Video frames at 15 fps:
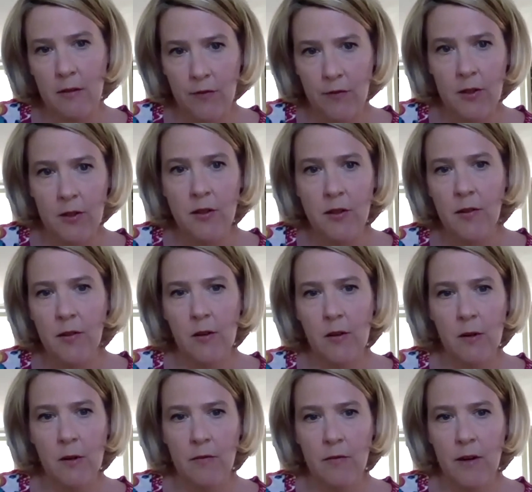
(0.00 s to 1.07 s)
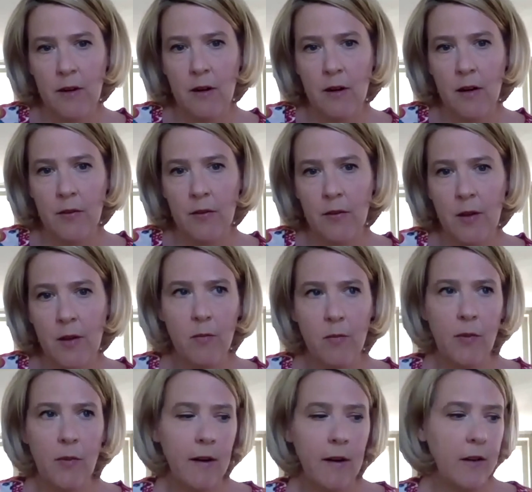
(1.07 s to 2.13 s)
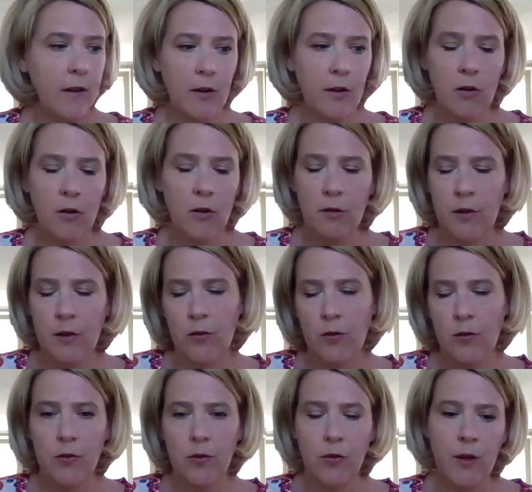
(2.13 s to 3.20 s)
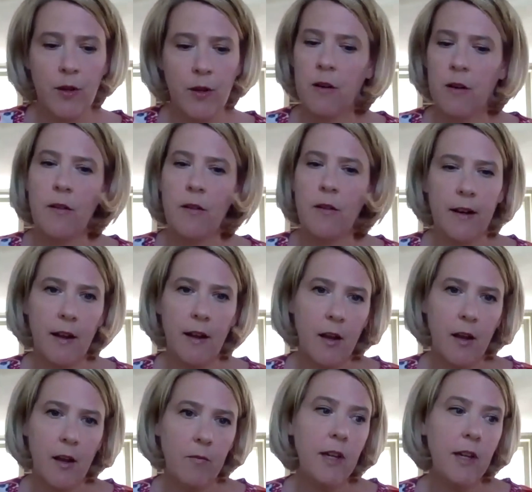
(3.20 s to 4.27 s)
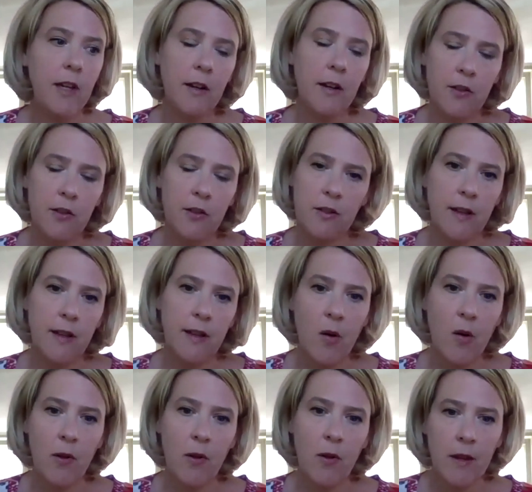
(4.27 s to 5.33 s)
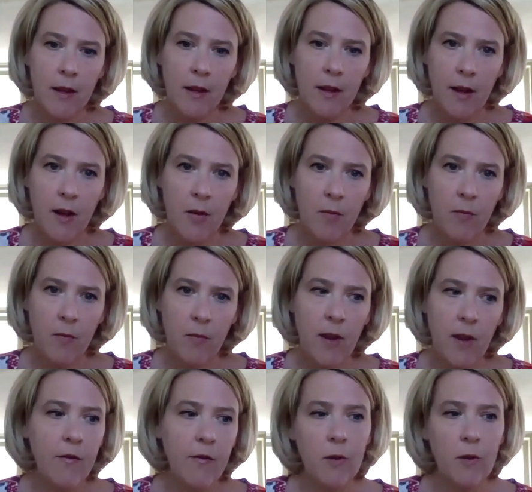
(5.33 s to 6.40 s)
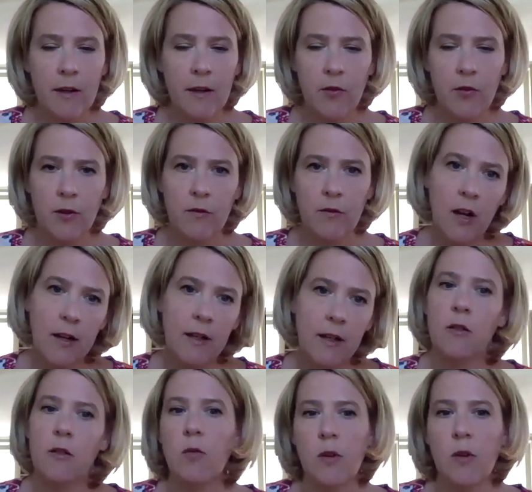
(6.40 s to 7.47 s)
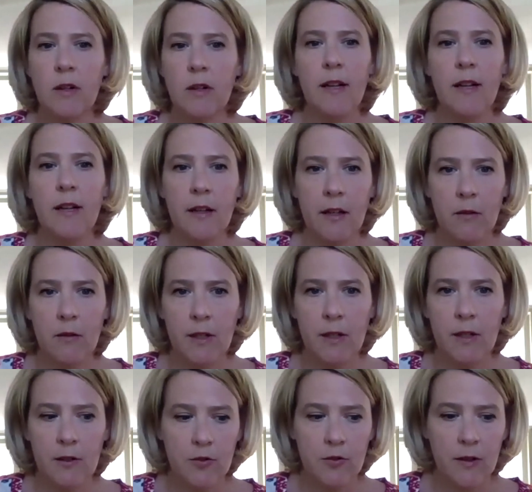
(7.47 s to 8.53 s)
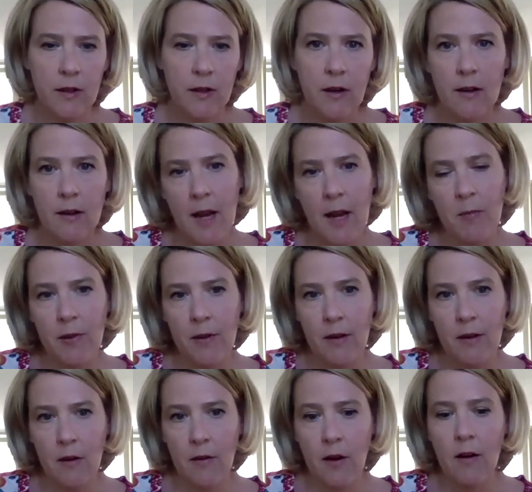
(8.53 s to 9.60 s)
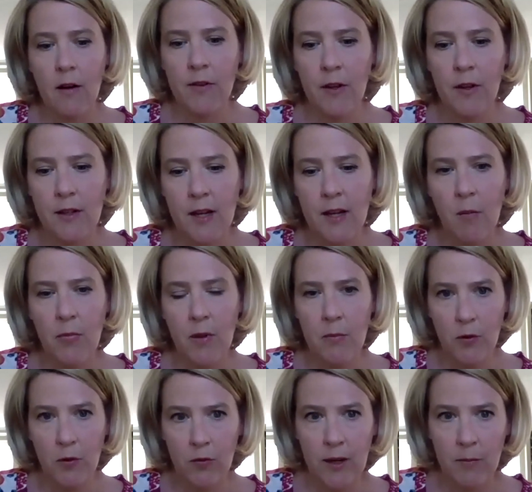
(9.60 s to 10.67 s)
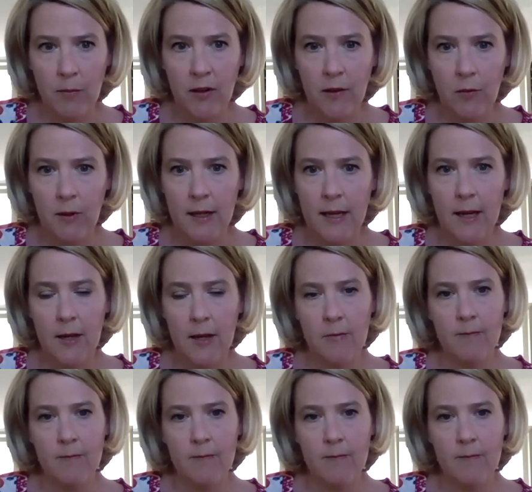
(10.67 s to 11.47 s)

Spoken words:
So if there are some areas that are over-resourced or some areas that need additional help, everyone is sort of talking and coordinating, and we can ensure that all gaps are filled to help the most families we can.